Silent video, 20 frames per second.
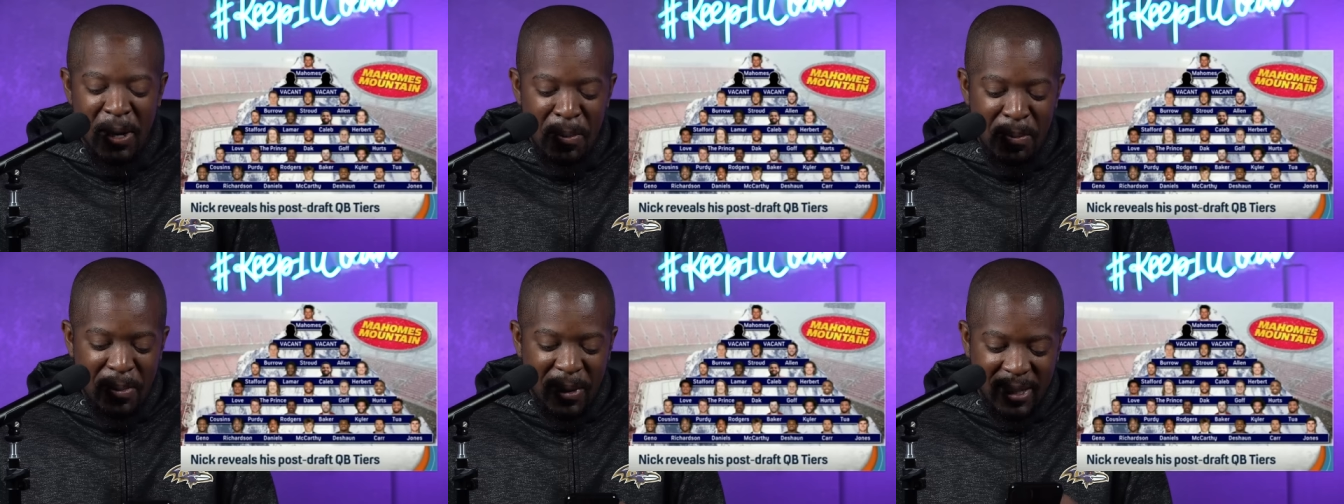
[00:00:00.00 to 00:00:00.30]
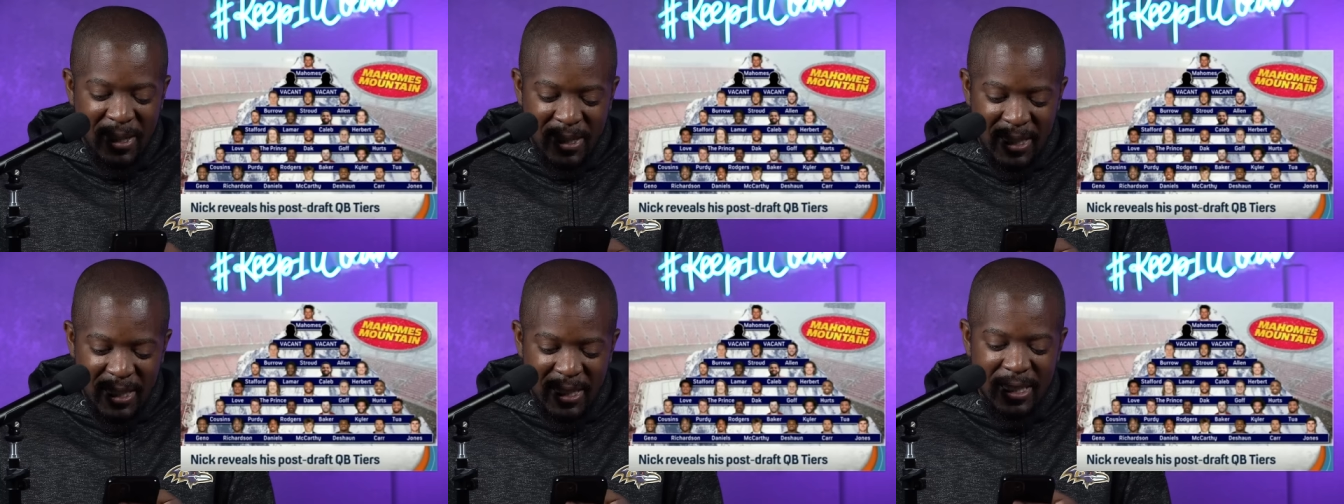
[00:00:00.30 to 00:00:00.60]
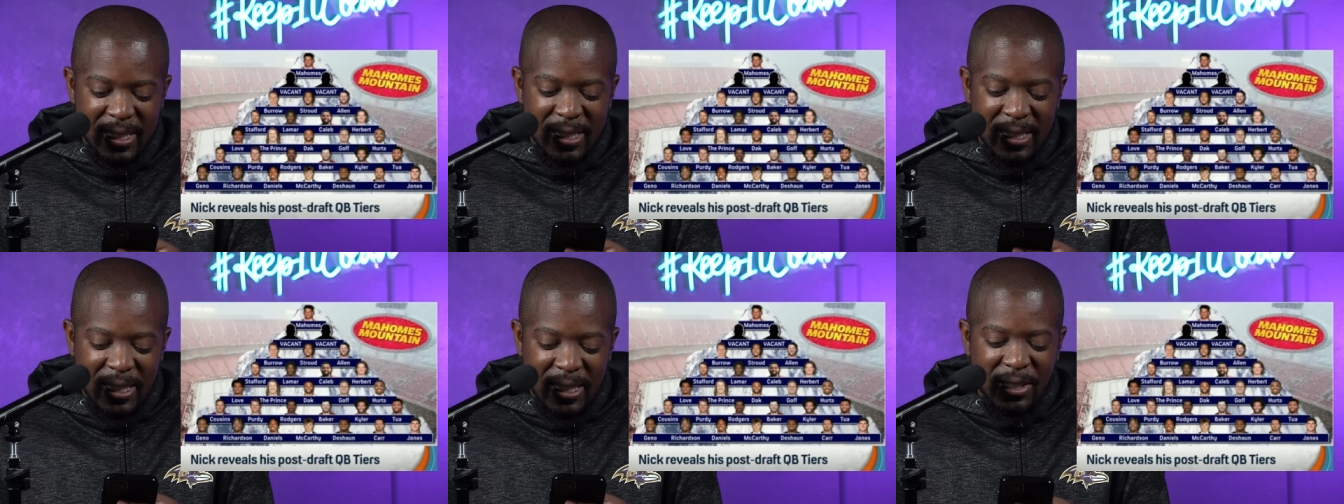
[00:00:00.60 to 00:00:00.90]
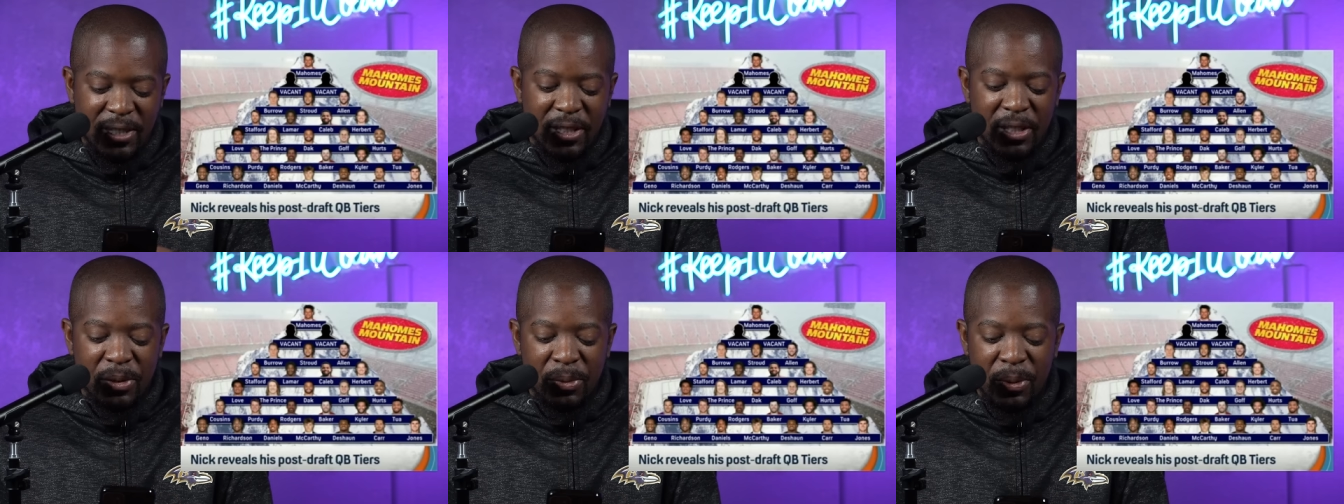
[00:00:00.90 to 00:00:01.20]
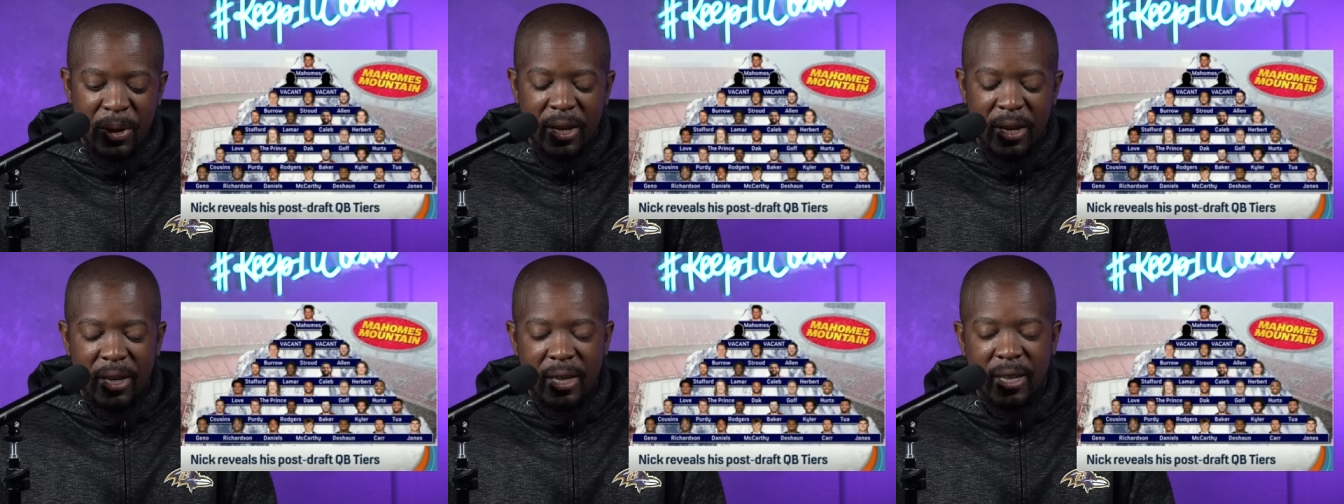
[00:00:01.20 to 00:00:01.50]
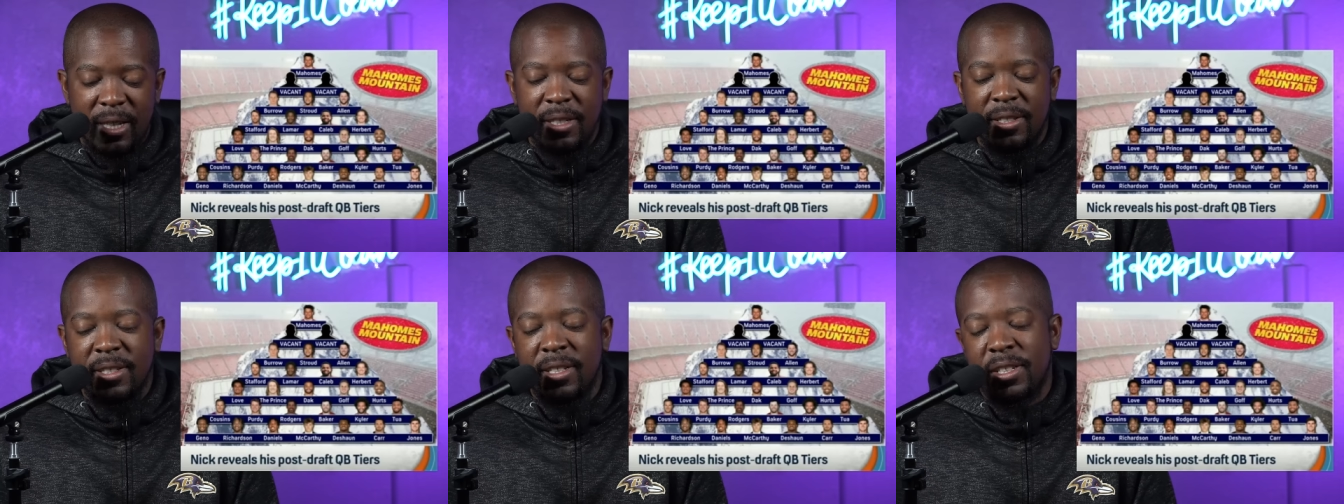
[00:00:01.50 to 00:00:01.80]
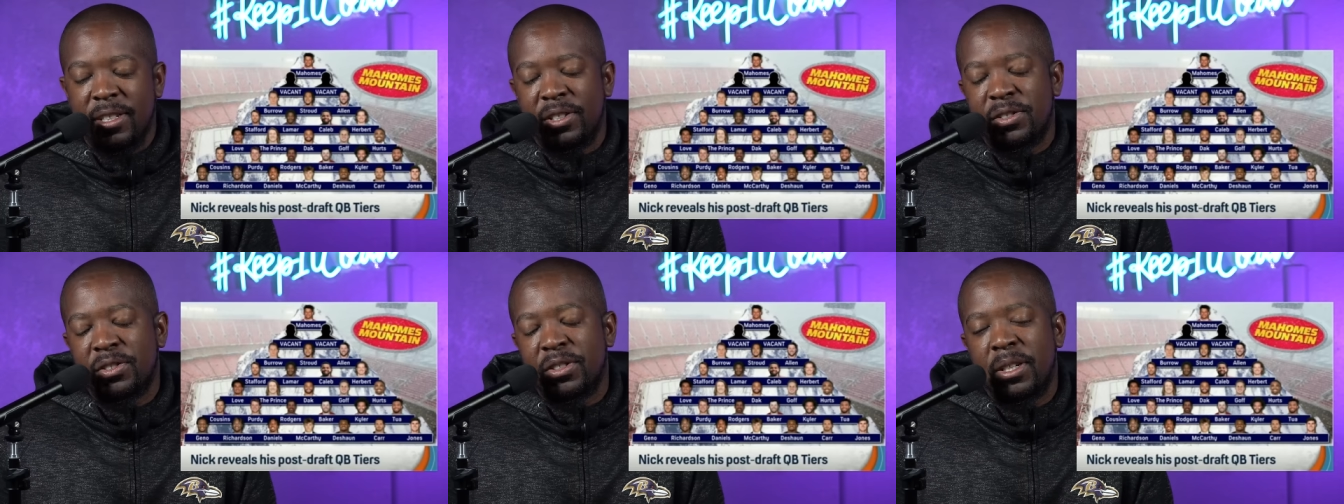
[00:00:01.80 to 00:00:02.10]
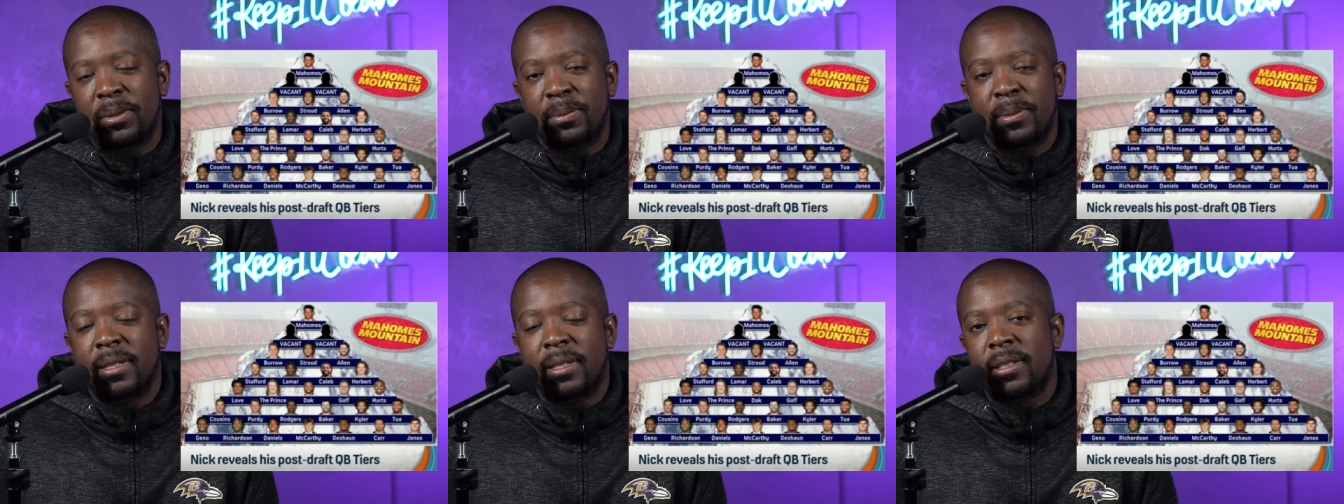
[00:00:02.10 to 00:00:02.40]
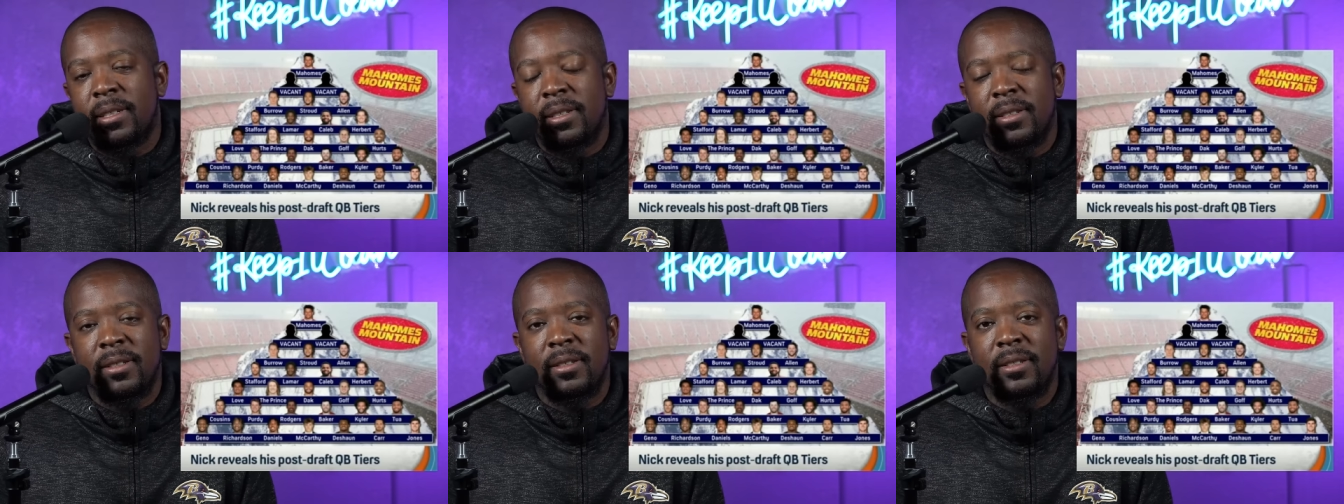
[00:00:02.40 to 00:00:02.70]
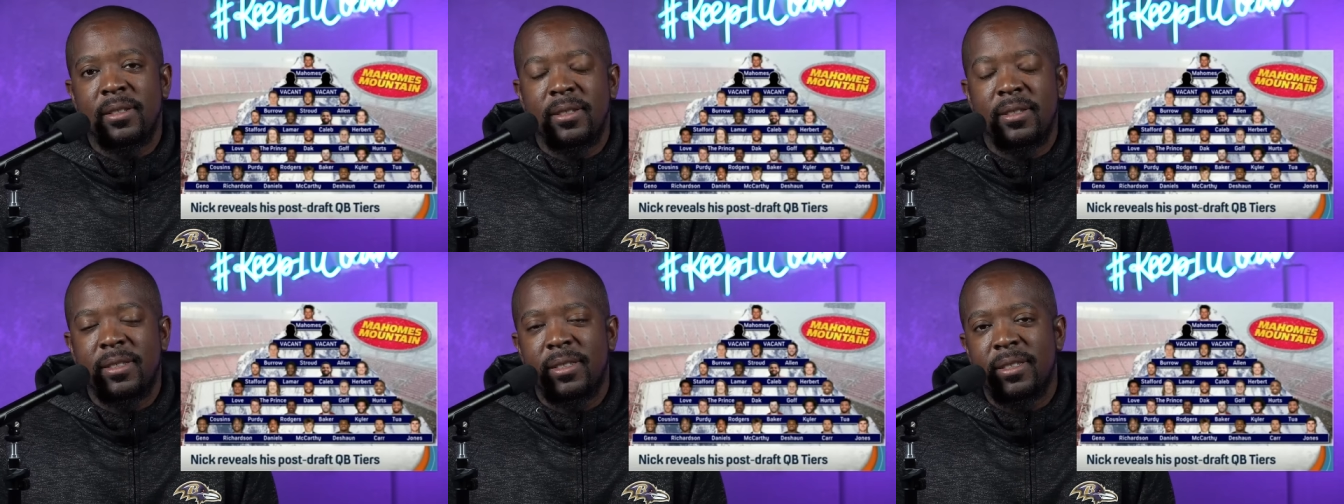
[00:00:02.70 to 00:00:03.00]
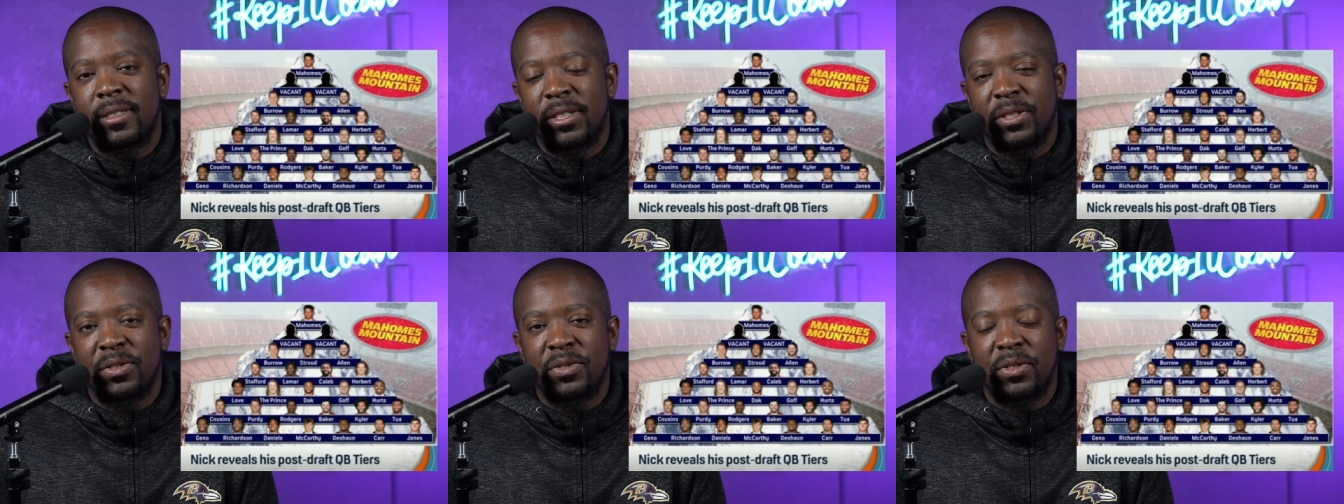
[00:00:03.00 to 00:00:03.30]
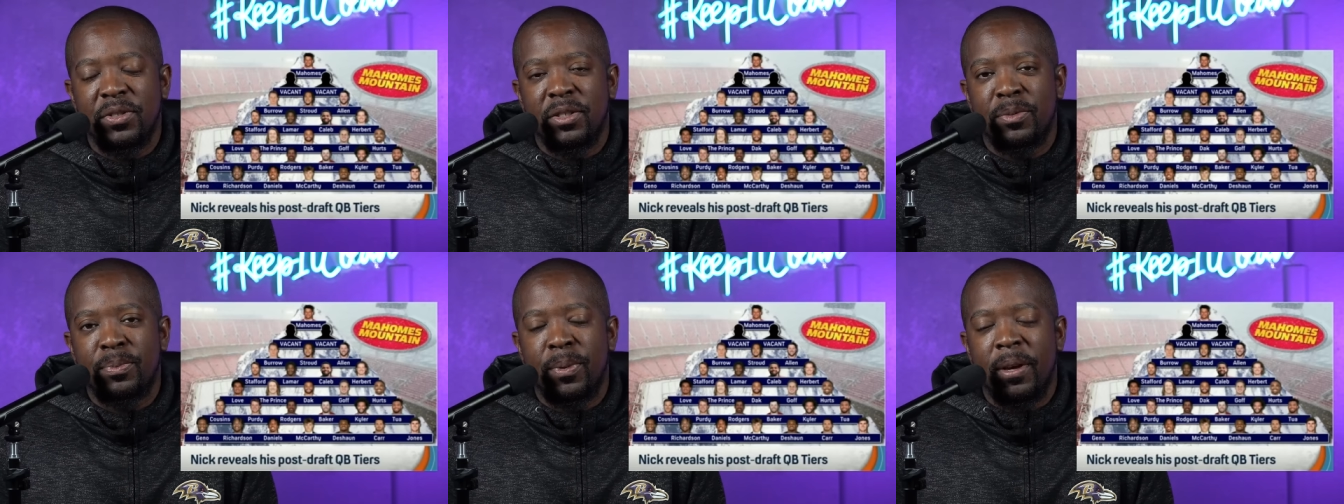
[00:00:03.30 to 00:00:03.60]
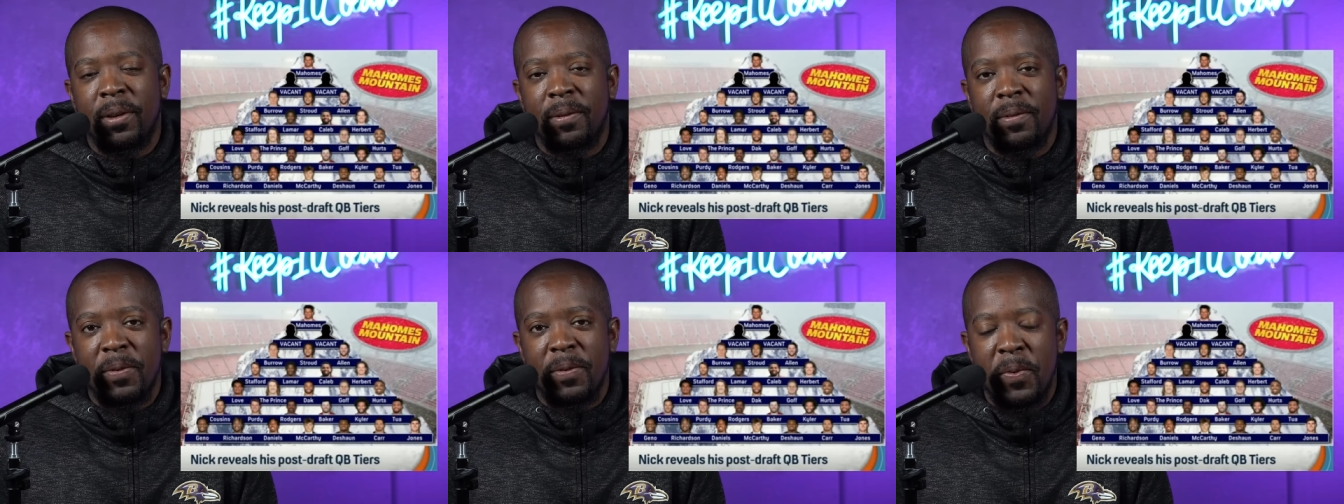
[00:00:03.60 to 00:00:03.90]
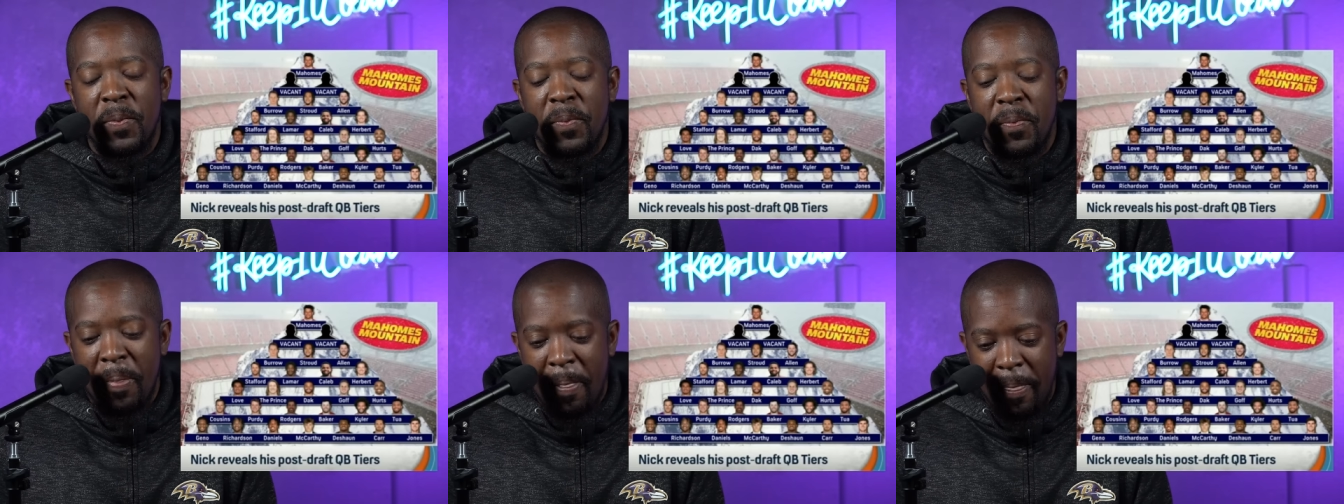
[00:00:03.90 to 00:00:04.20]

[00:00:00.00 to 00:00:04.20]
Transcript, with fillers: But then this is where it gets extremely disrespectful.